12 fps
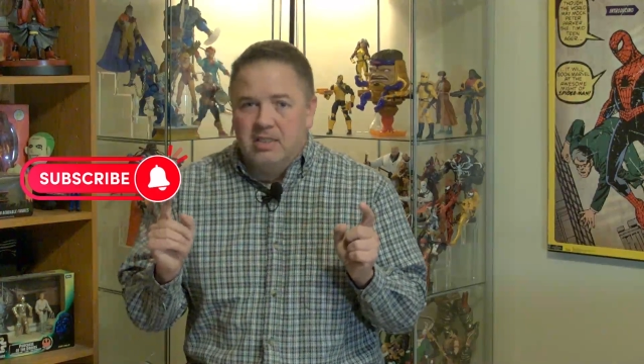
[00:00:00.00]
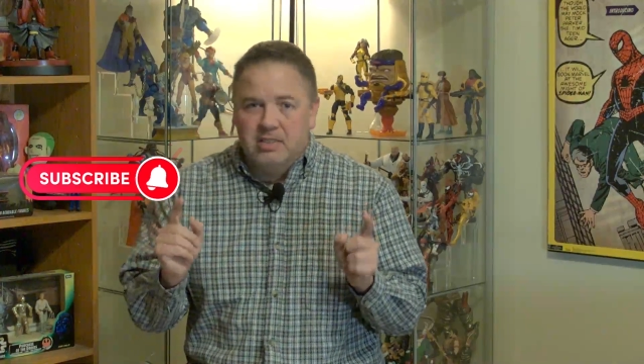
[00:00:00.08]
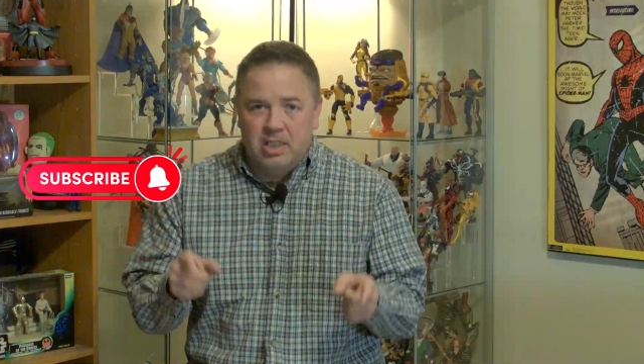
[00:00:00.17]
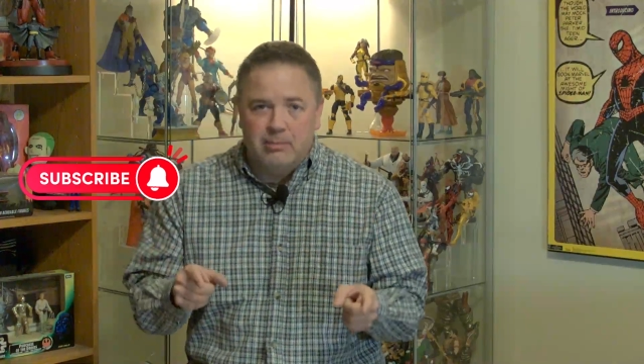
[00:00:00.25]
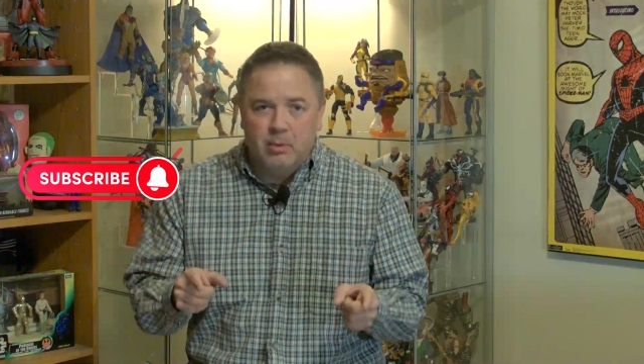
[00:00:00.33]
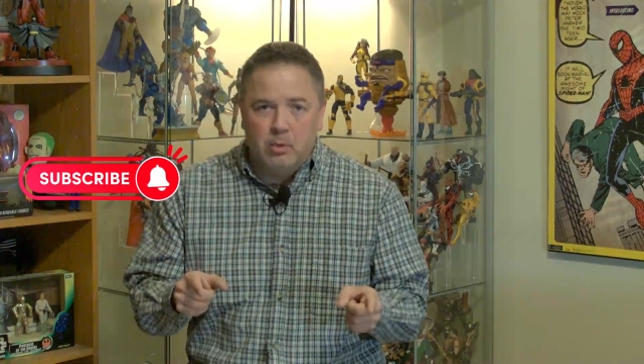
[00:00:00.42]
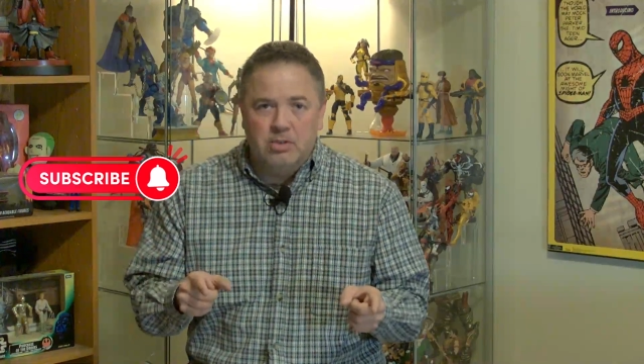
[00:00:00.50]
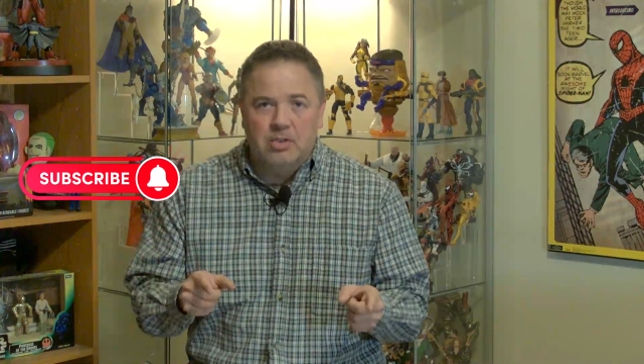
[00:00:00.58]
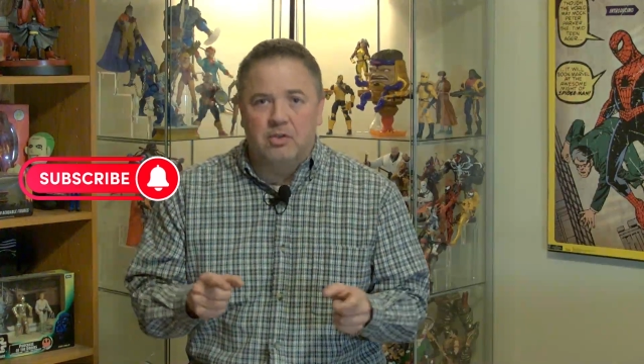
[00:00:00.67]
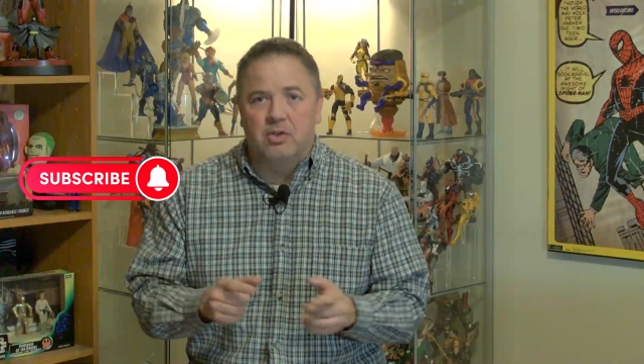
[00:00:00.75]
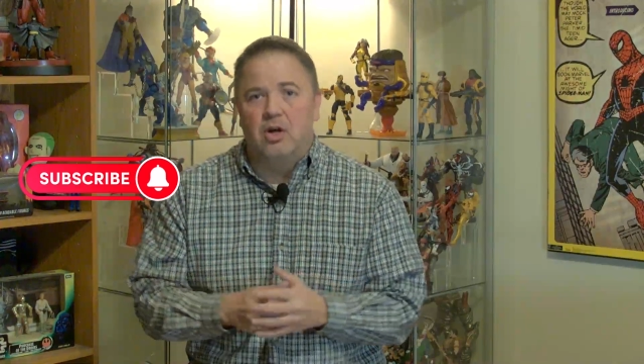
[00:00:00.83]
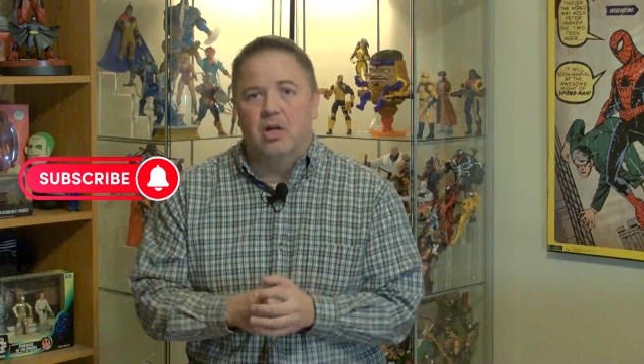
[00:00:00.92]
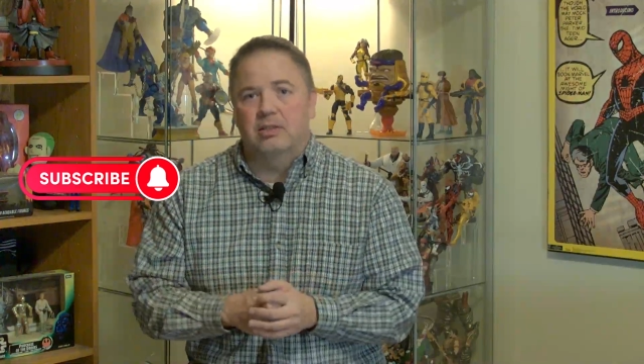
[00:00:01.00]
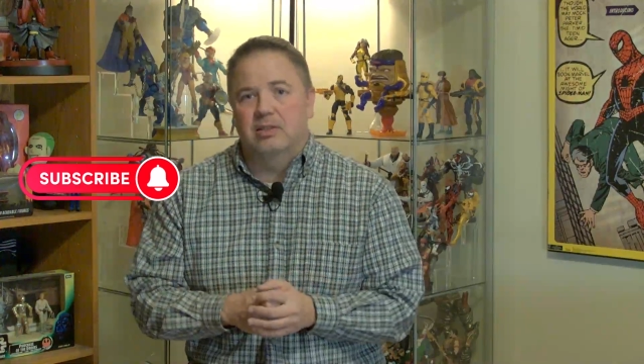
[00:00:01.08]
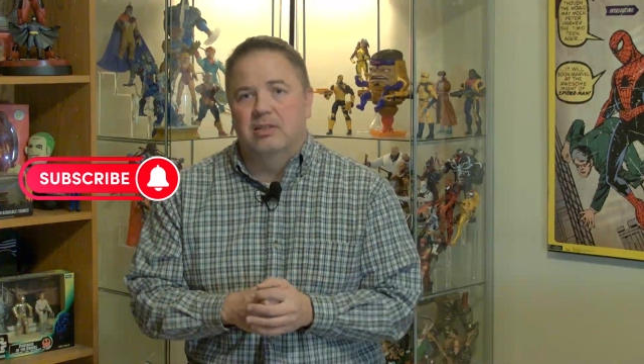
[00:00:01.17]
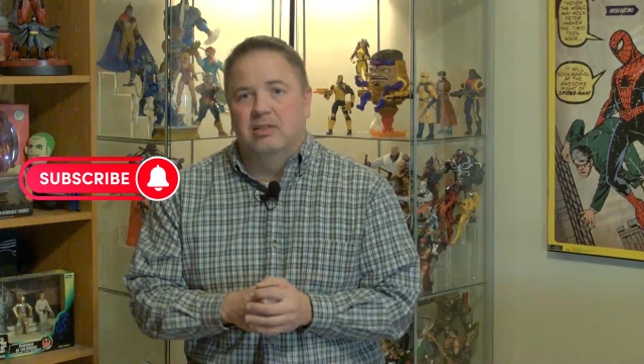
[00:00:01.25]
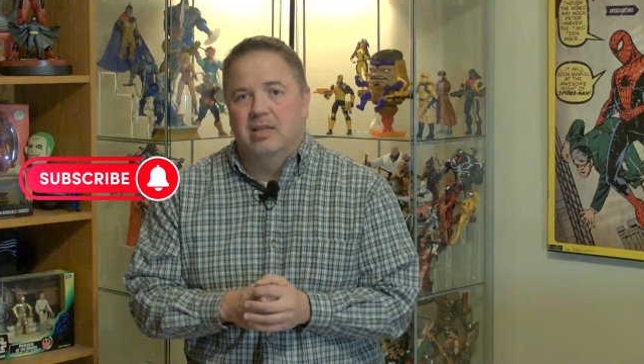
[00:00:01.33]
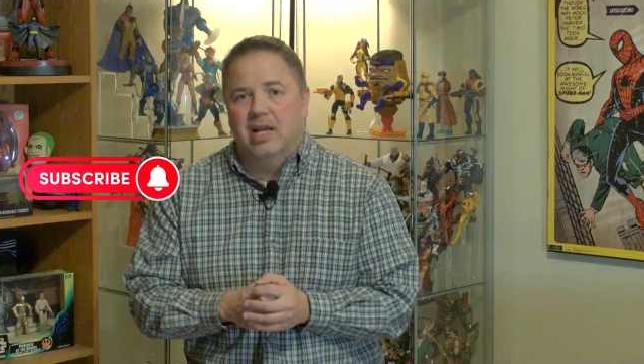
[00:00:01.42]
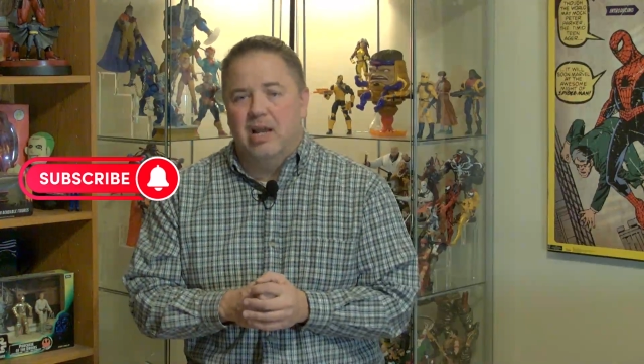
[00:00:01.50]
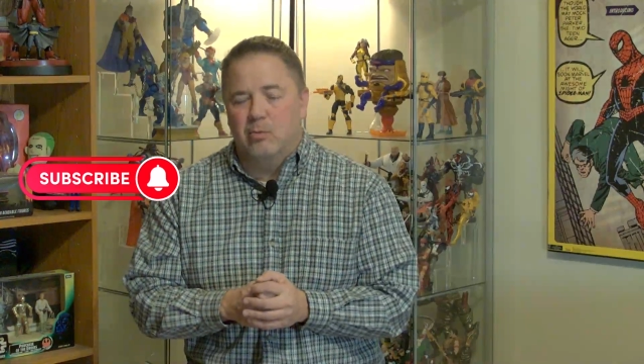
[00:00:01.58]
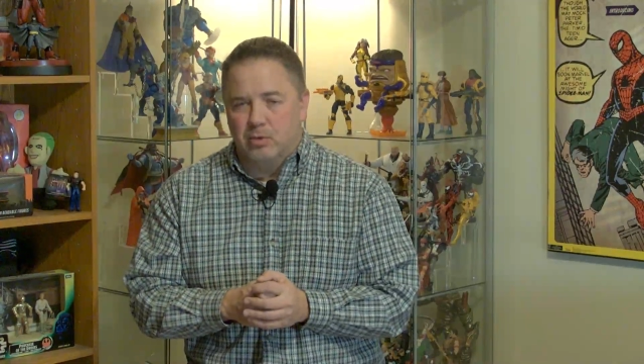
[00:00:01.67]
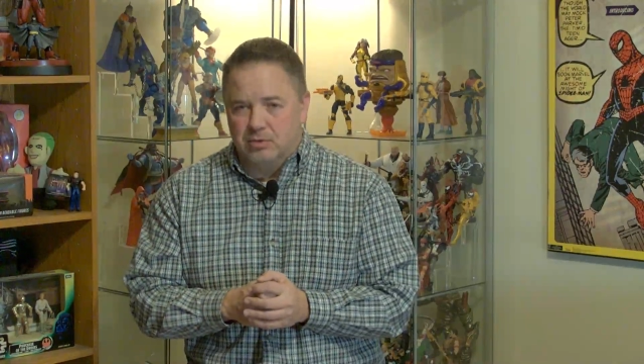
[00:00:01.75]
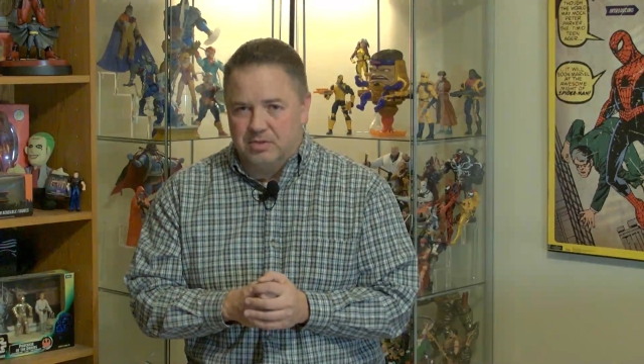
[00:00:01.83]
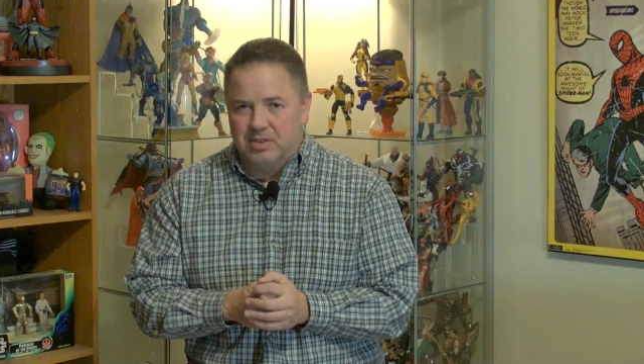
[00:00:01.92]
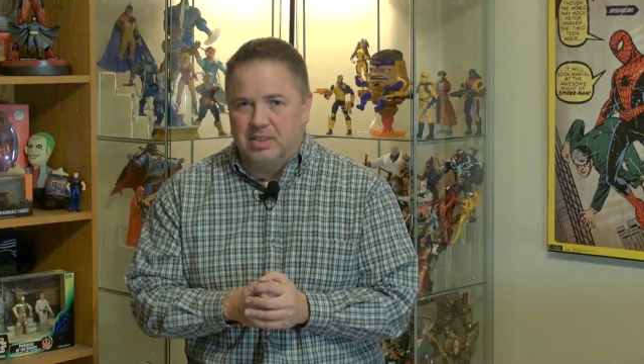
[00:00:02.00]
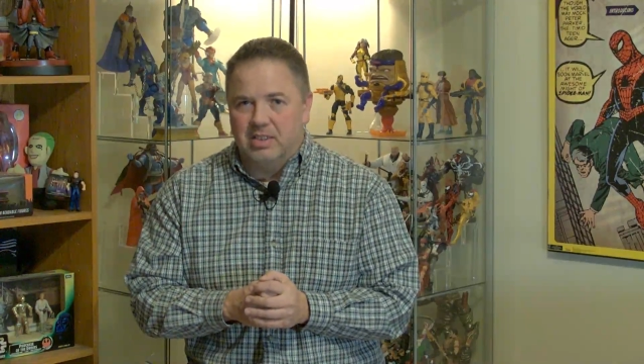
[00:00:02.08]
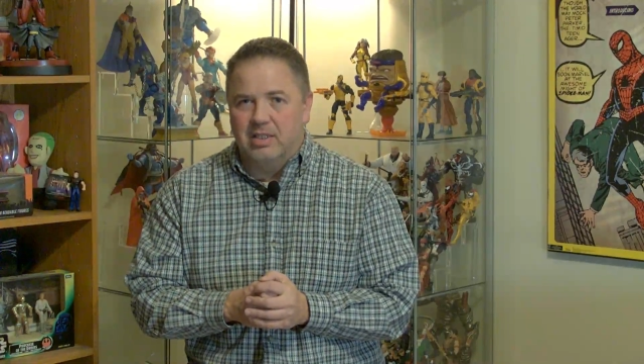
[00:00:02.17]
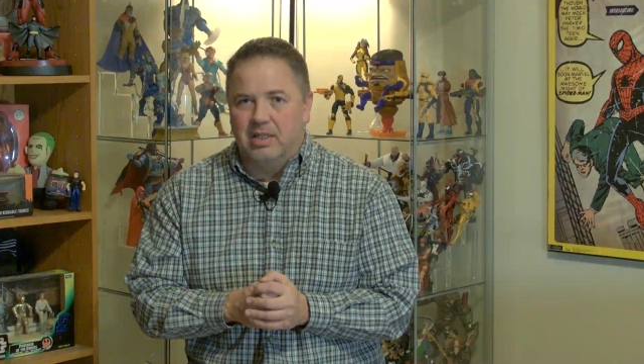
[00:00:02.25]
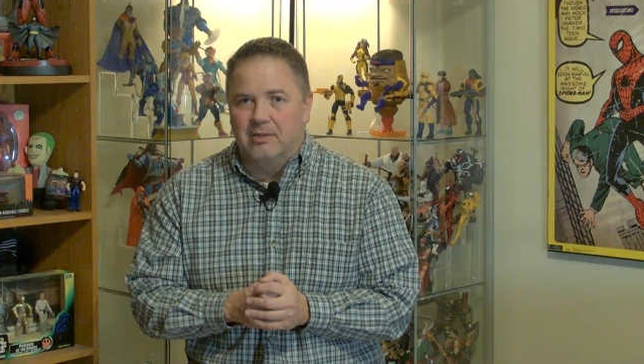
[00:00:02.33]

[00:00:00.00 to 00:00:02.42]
tell me what you thought, and we'll see you then.